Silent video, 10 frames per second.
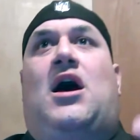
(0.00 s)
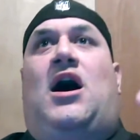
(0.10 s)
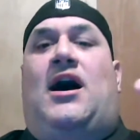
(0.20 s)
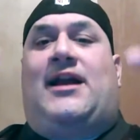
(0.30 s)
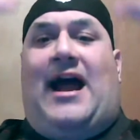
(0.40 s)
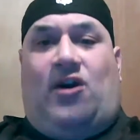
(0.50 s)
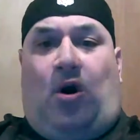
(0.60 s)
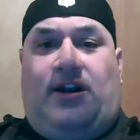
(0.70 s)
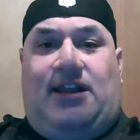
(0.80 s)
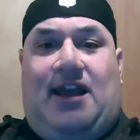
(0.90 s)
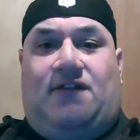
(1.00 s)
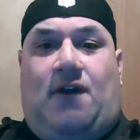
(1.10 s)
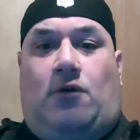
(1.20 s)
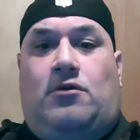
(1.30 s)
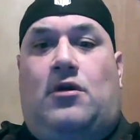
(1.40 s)
Guy caught it in the end
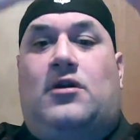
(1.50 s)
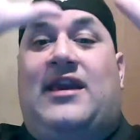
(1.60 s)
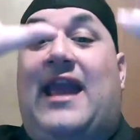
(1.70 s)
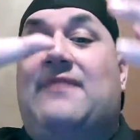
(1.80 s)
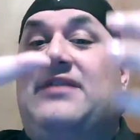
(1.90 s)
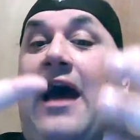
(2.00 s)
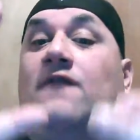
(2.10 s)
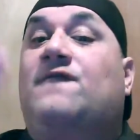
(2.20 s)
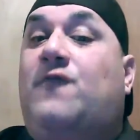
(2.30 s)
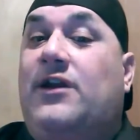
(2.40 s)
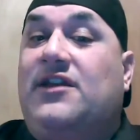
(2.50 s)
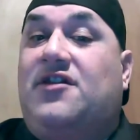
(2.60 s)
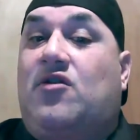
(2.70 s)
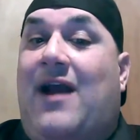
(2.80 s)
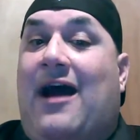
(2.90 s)
zone, came down, foot
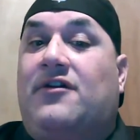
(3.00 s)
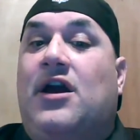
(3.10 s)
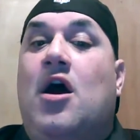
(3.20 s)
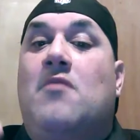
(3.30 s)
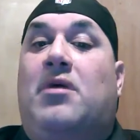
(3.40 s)
hit the ground,